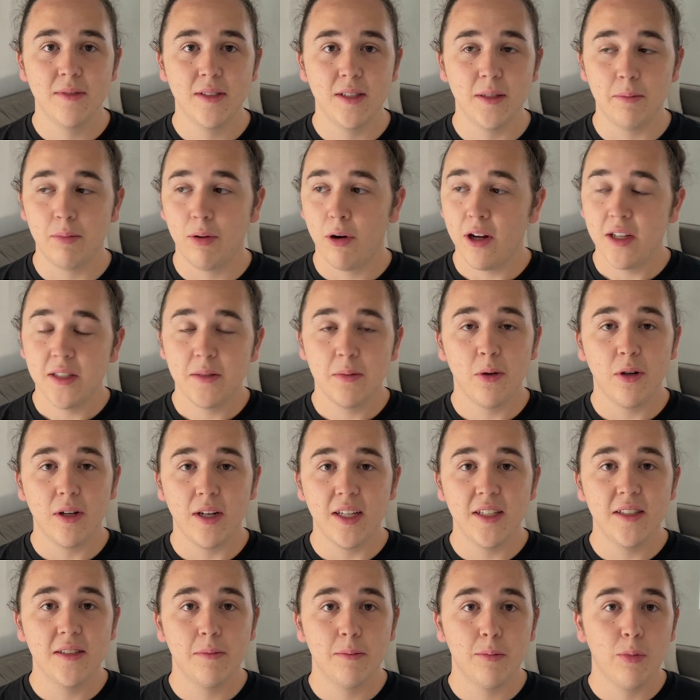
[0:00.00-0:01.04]
The price point
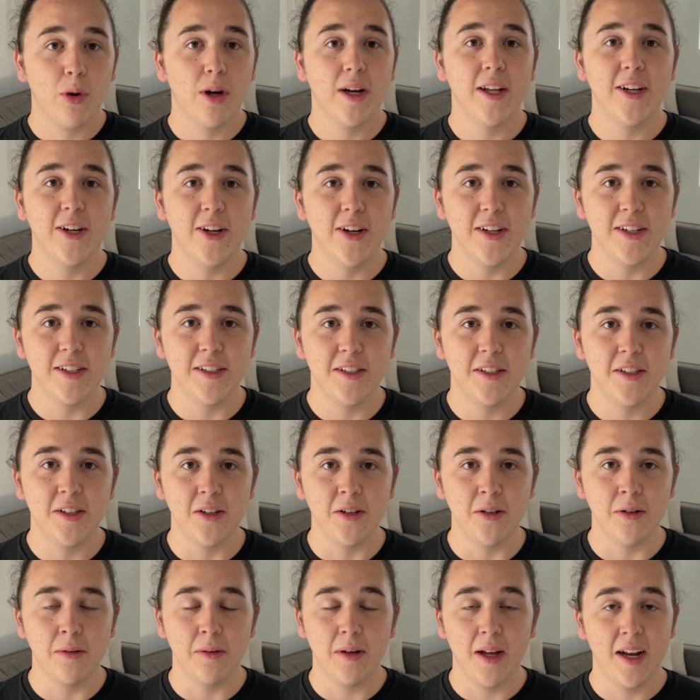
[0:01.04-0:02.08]
is pretty good
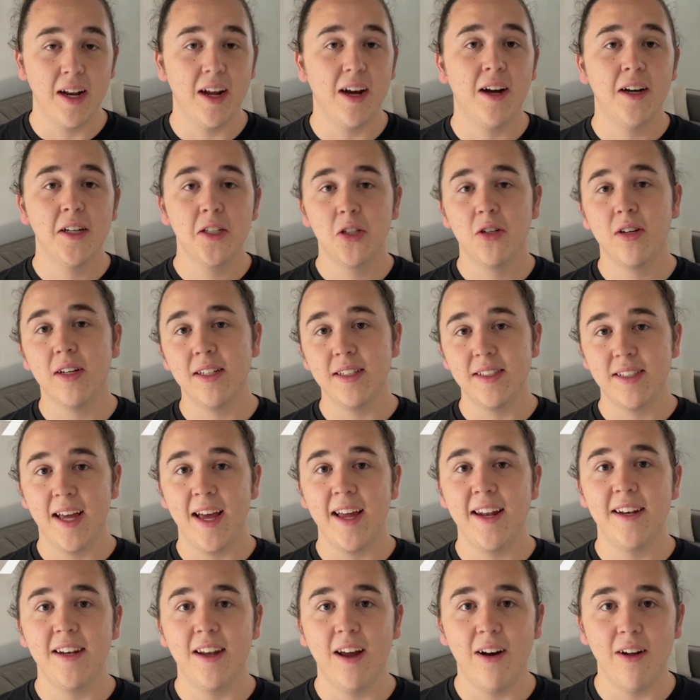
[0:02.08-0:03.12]
too, at
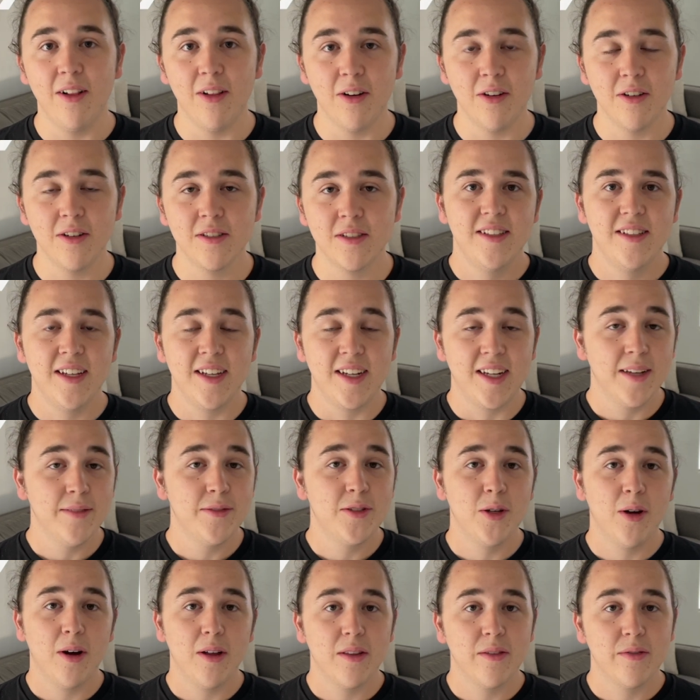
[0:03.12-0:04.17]
$110. It
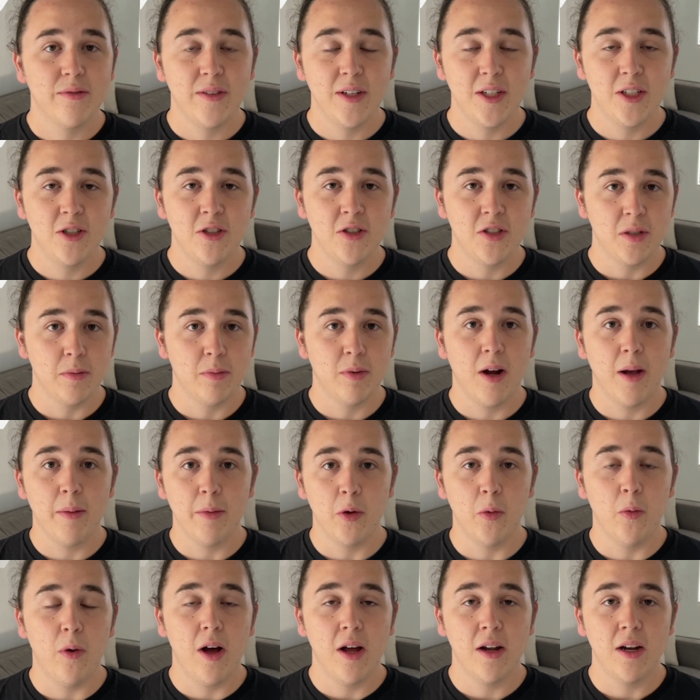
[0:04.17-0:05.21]
gives you all the features you
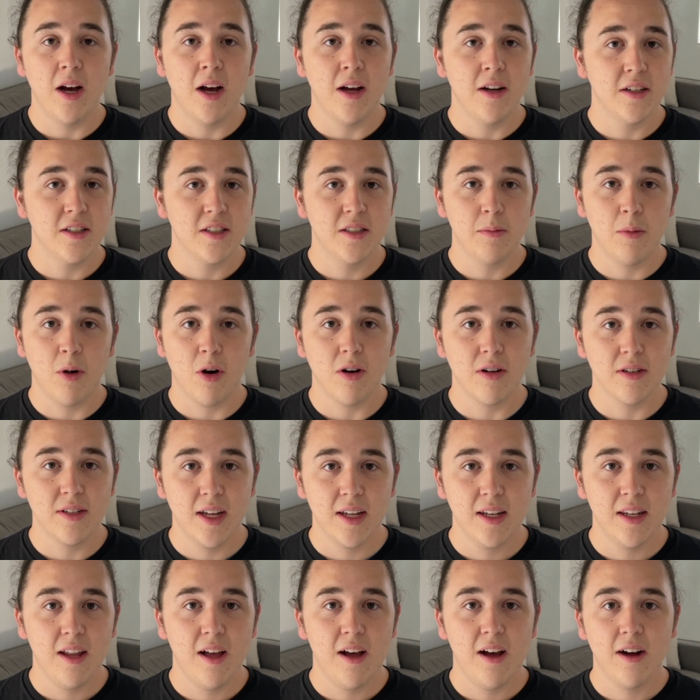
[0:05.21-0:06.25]
probably want on a smart
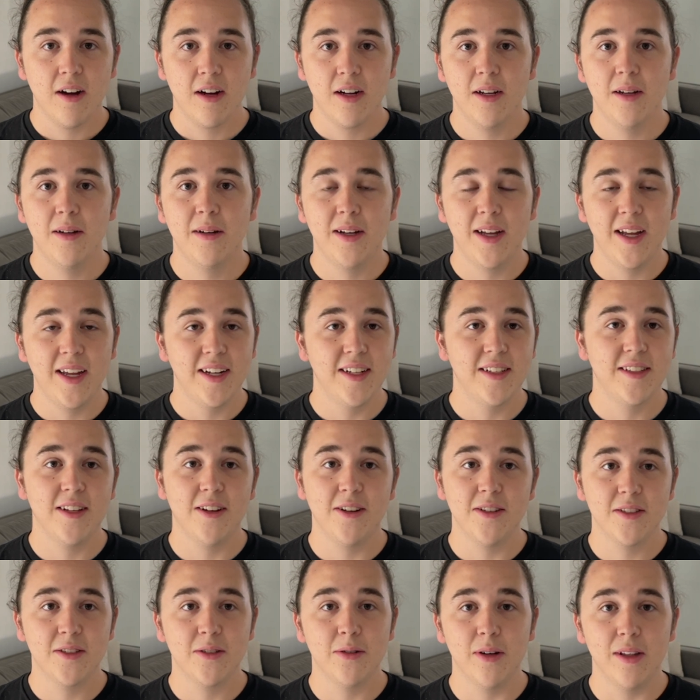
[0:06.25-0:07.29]
deadlock, and it's
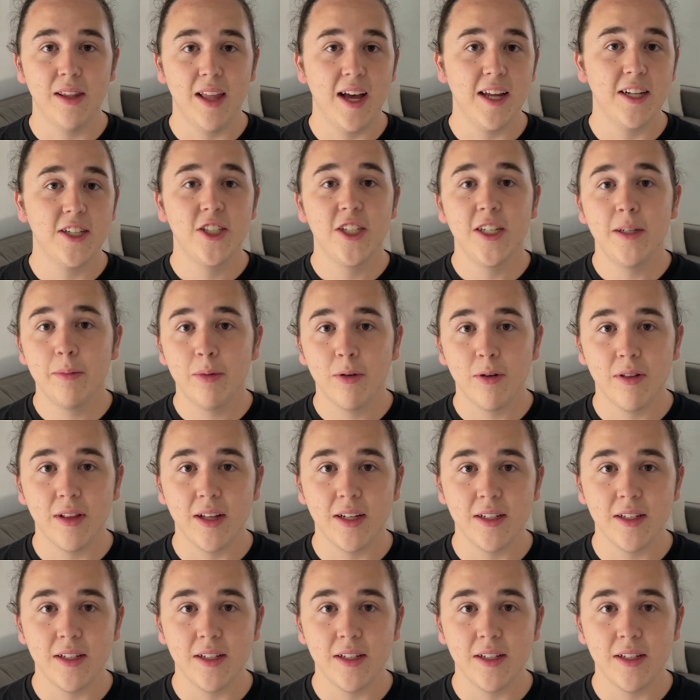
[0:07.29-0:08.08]
also a lot cheaper than